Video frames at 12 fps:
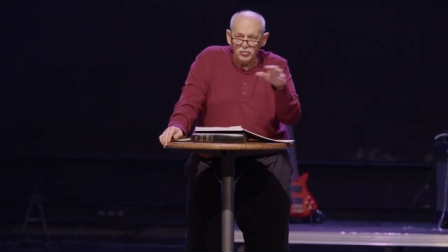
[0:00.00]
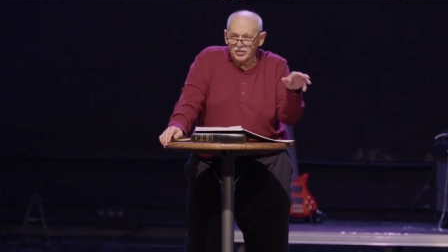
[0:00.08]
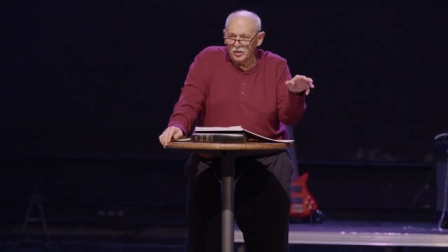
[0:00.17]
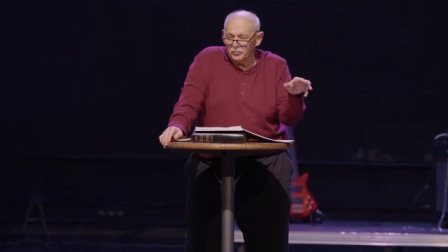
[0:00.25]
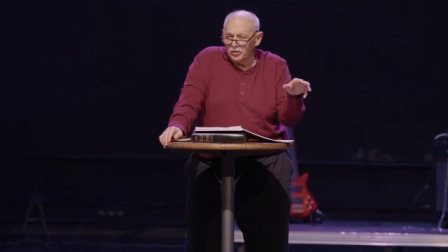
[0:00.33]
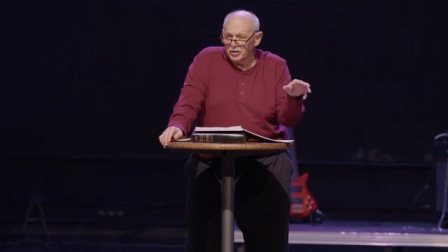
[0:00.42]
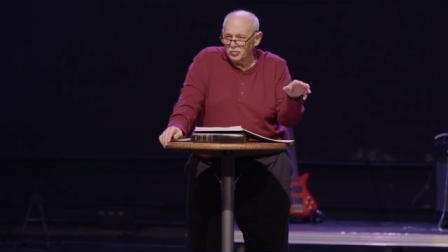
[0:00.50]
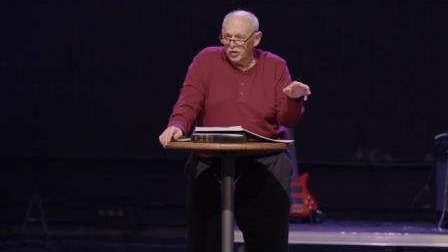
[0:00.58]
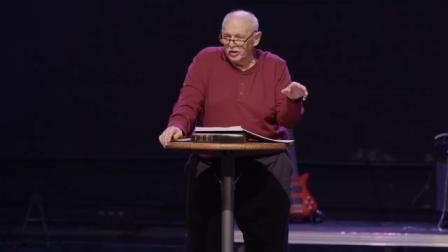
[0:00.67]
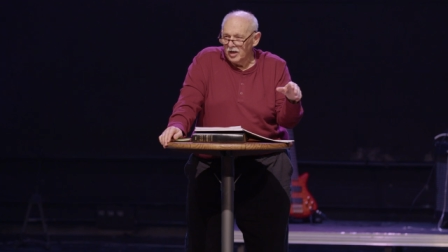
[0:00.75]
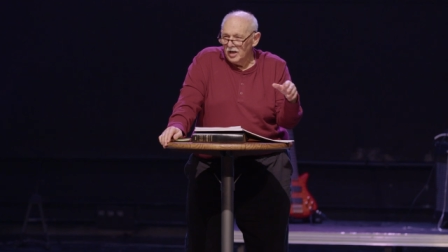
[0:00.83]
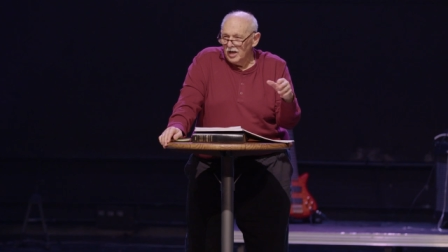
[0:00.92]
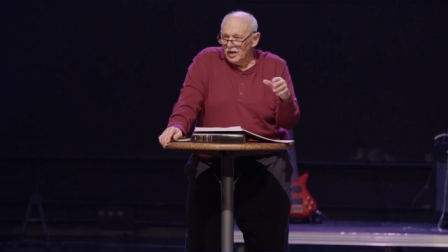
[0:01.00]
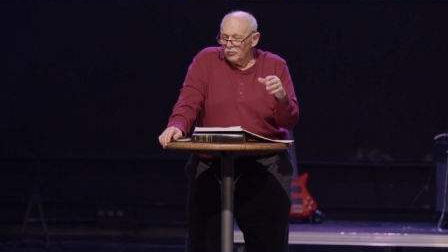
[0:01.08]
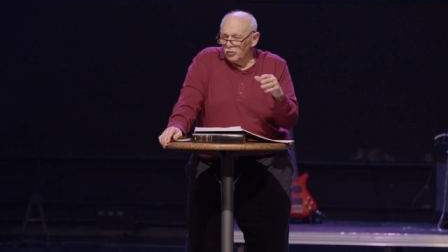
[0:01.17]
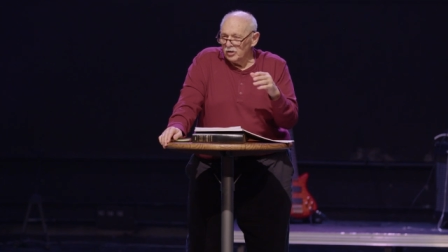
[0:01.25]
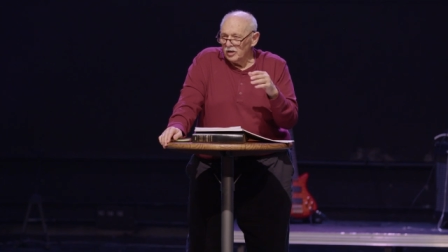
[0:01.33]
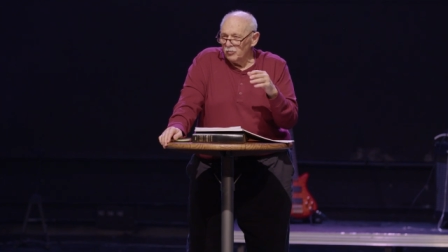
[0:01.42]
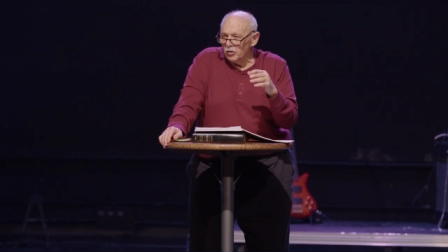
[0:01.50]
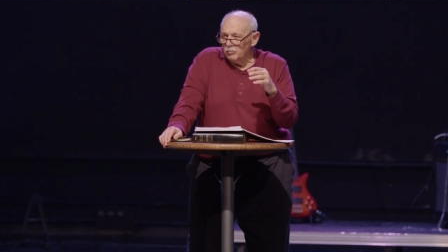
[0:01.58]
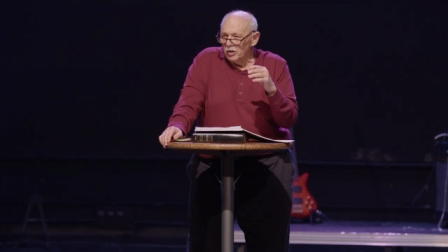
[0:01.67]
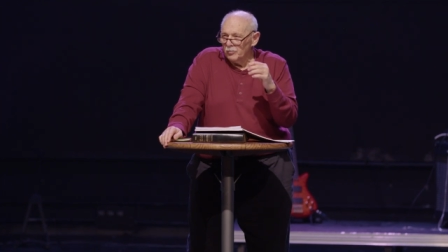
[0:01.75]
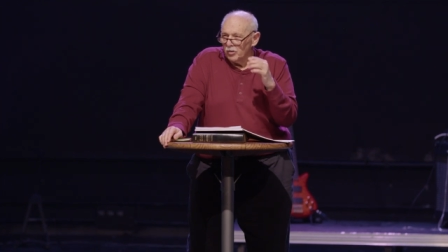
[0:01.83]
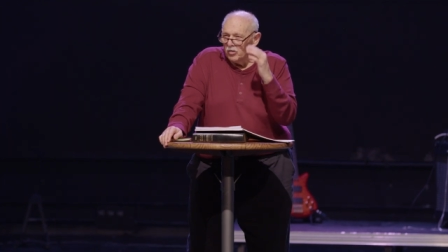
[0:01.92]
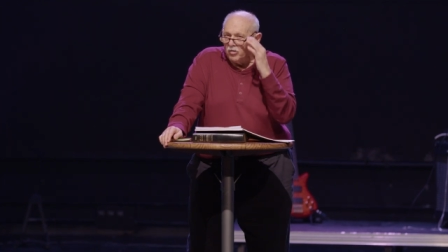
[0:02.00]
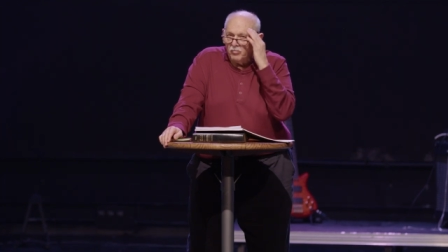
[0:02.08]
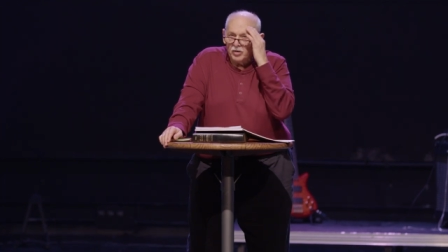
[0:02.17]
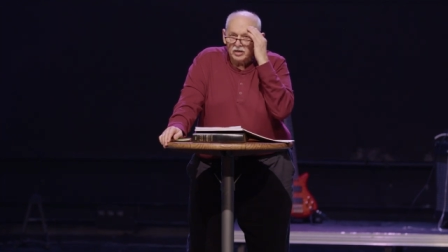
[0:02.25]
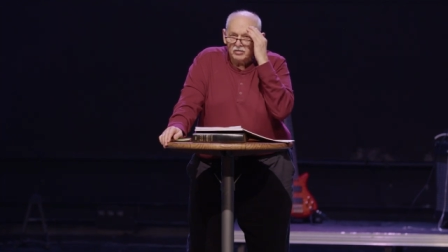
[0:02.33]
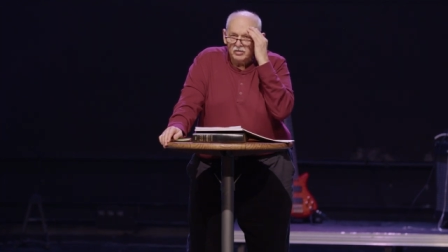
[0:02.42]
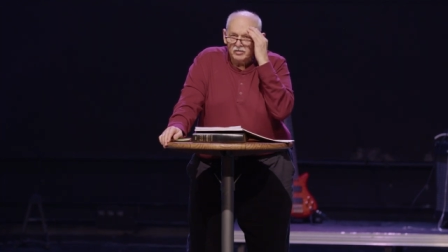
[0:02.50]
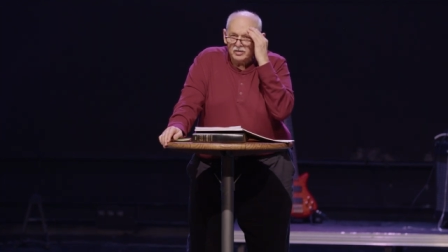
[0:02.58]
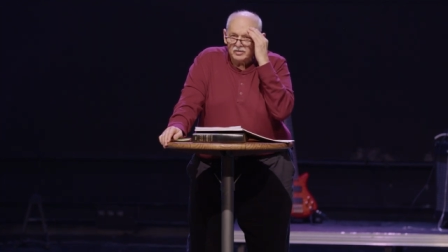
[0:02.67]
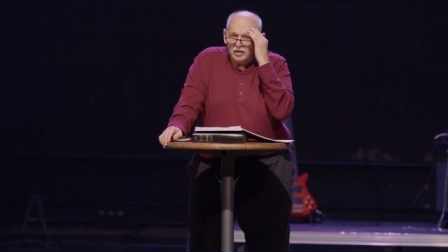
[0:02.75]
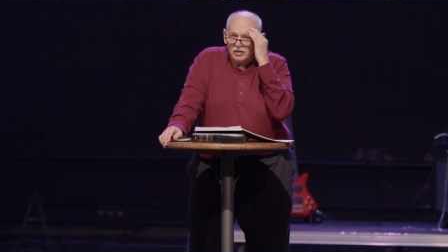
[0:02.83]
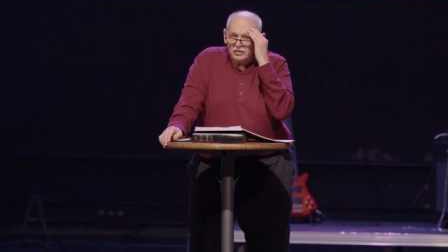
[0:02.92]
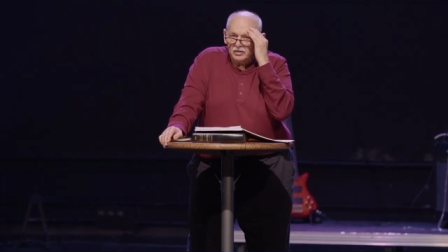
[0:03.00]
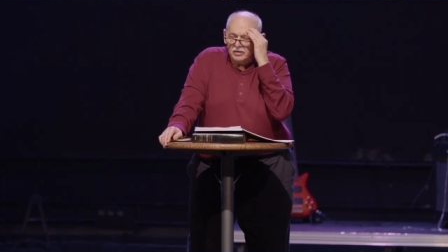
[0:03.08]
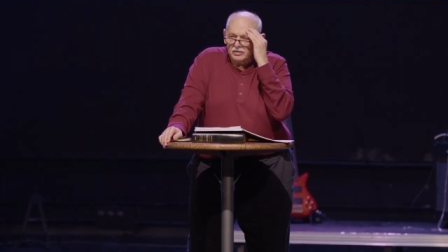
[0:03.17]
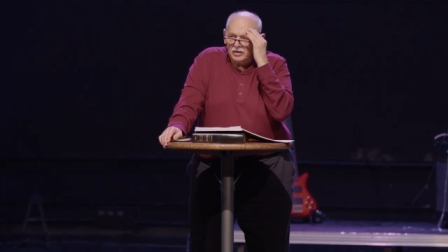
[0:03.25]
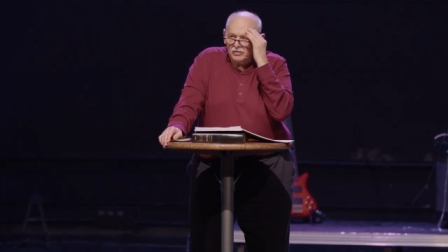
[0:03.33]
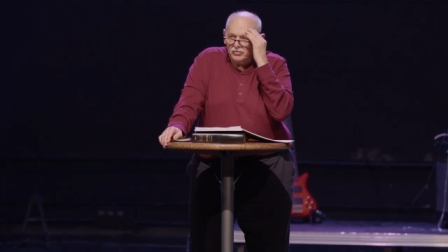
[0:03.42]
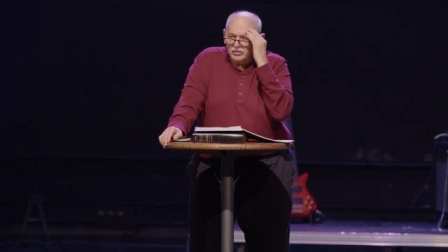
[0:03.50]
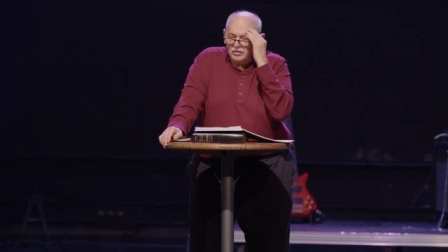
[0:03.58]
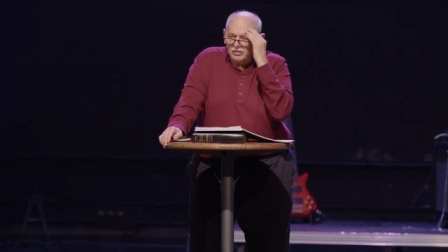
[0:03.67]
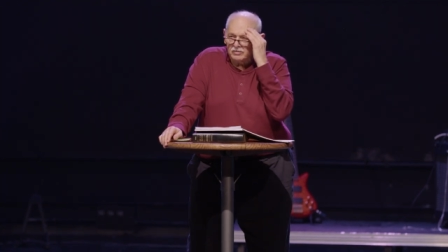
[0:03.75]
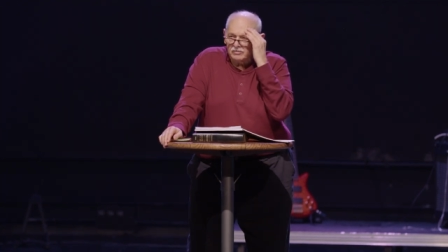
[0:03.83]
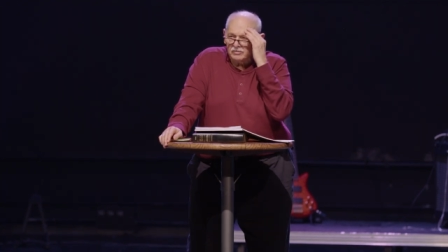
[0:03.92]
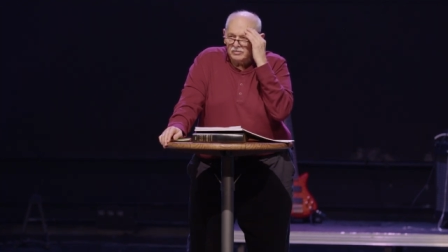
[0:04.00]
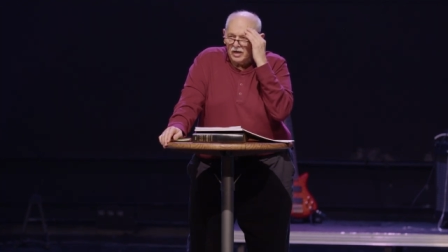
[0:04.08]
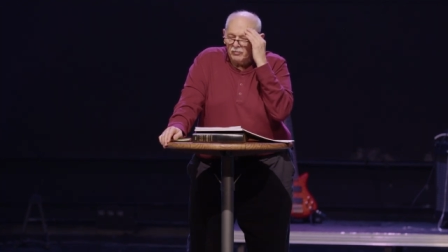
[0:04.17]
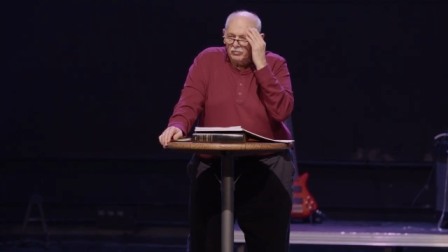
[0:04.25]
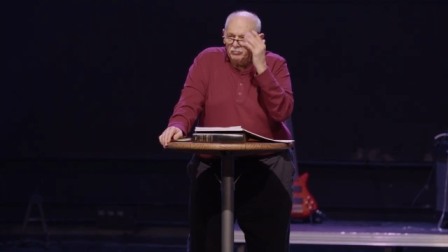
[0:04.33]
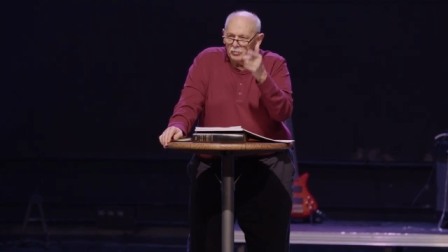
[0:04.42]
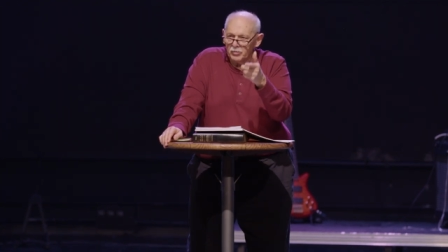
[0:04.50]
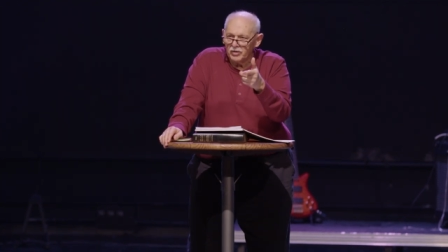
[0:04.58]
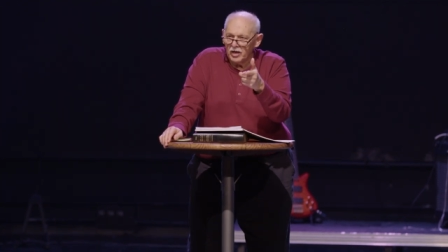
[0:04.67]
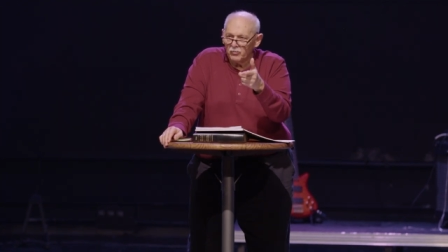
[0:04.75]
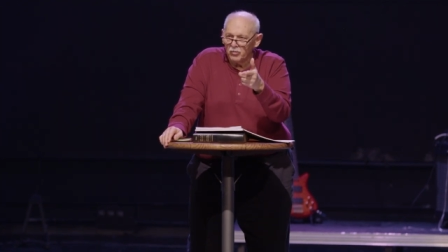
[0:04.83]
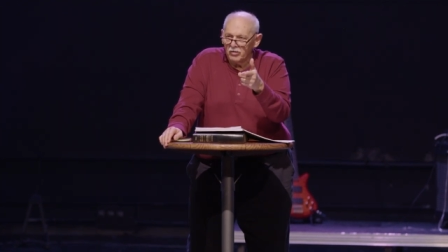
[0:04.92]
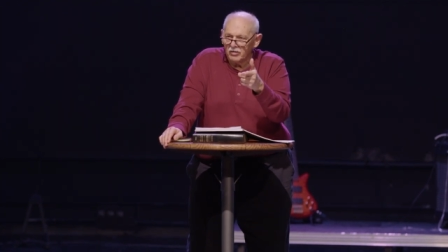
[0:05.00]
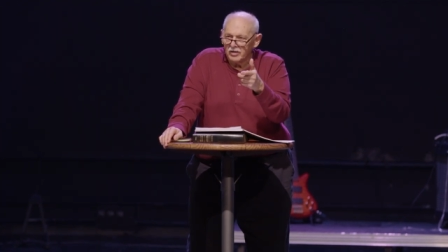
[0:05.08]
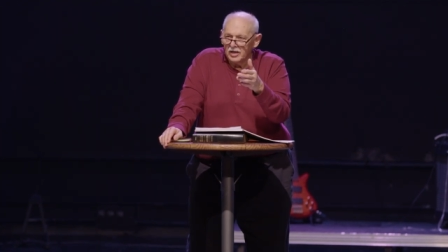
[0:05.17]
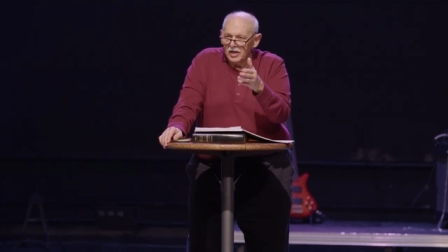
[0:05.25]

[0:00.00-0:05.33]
something this week and we're going to remember, oh my goodness, I remember that word.